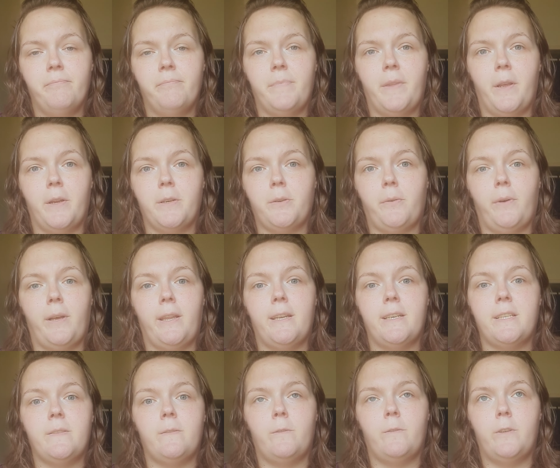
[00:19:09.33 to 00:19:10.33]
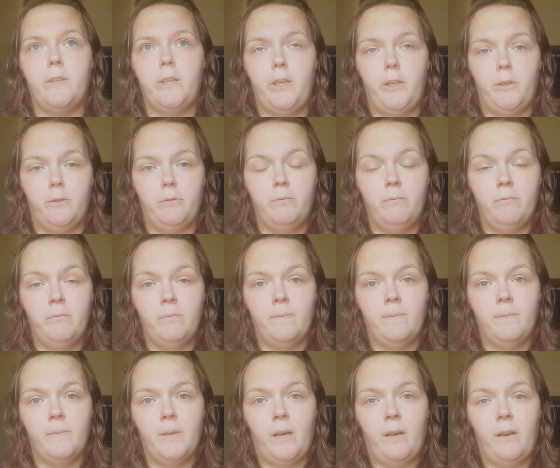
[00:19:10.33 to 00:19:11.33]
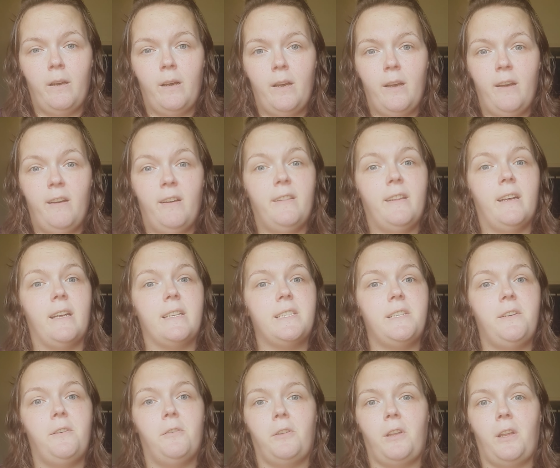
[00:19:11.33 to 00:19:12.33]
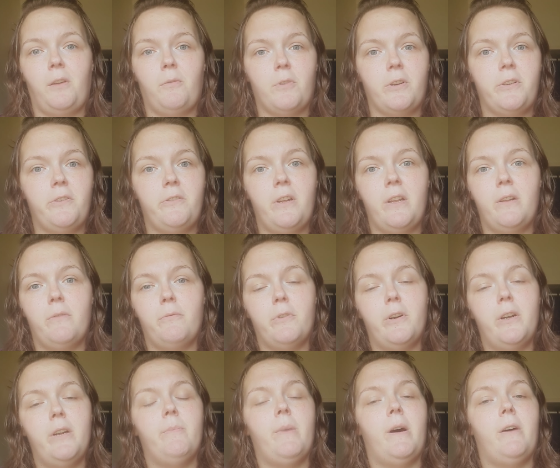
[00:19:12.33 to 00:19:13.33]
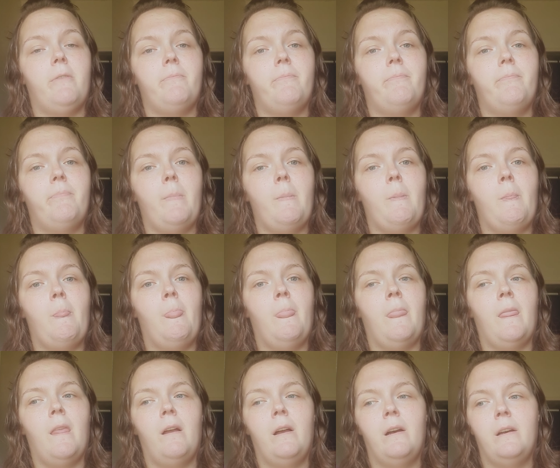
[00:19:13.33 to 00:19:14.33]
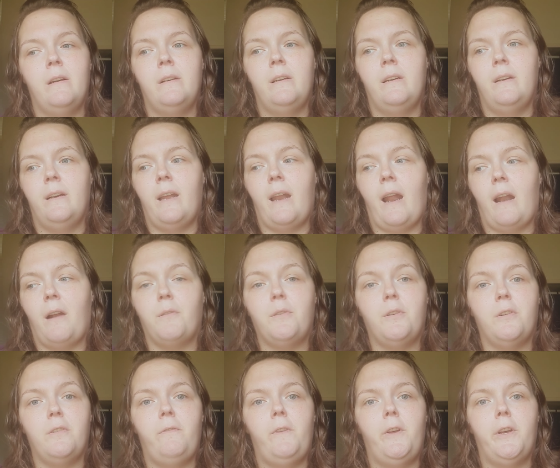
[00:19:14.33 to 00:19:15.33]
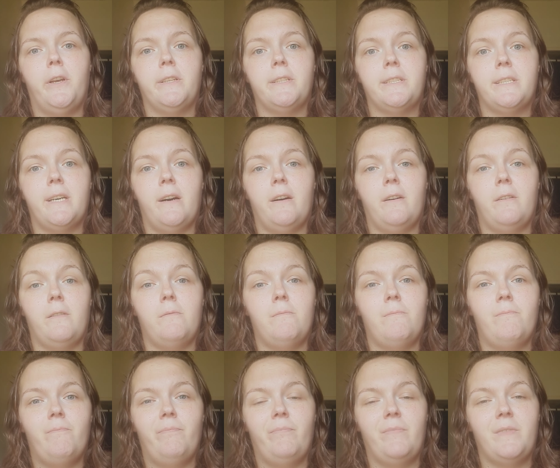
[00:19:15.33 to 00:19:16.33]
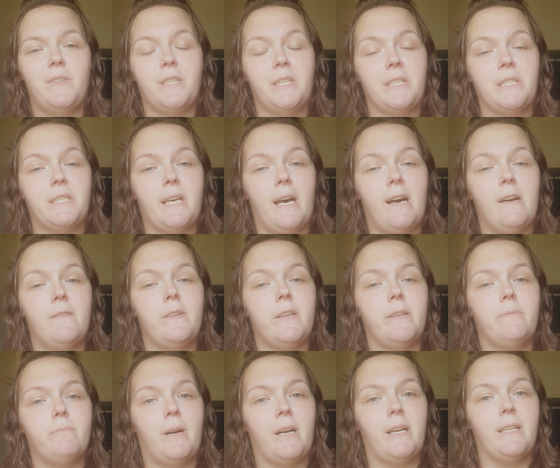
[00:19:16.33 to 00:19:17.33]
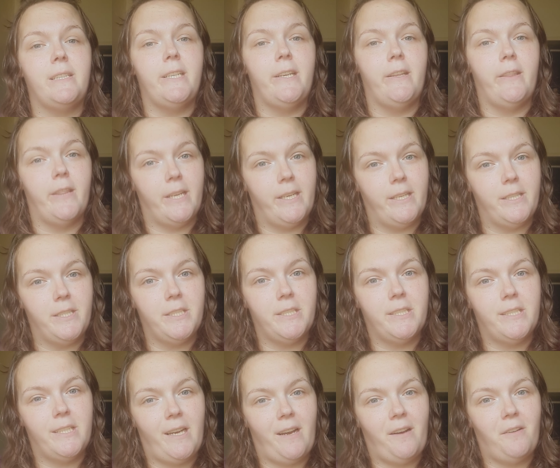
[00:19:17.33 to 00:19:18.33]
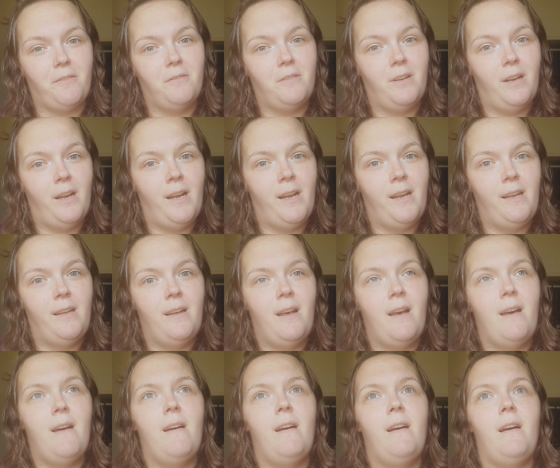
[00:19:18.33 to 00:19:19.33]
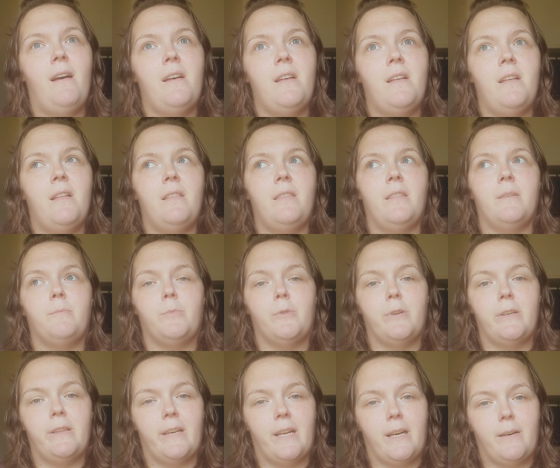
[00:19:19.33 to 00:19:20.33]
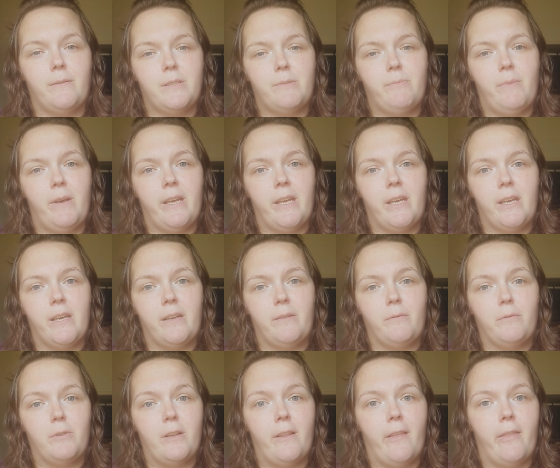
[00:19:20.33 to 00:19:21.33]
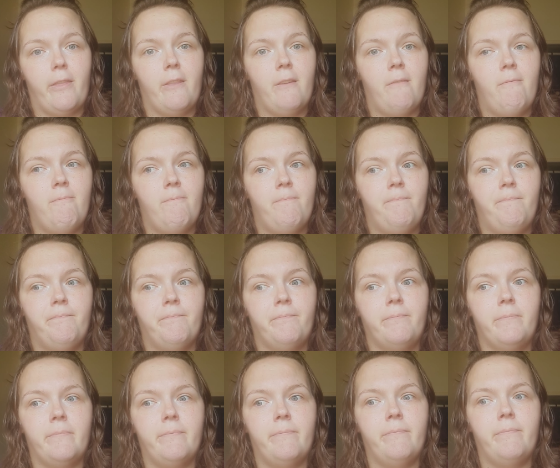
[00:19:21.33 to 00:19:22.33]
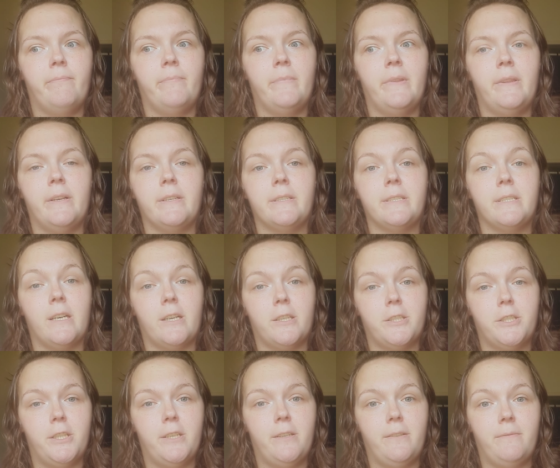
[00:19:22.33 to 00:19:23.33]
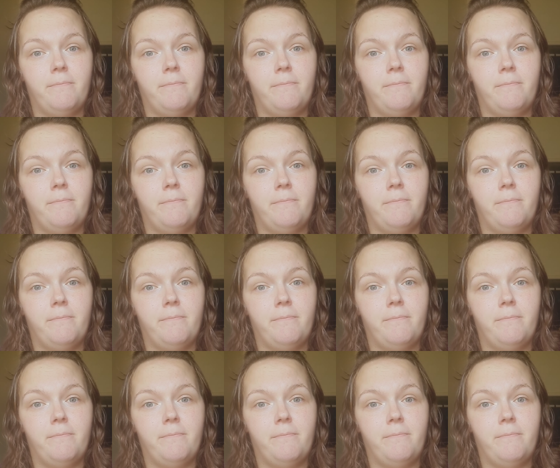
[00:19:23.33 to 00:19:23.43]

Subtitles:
You're doing this for you. That's the only one you need to worry about. And I don't know if you can tell, since having my teeth in just now, the point that I was making with the suction.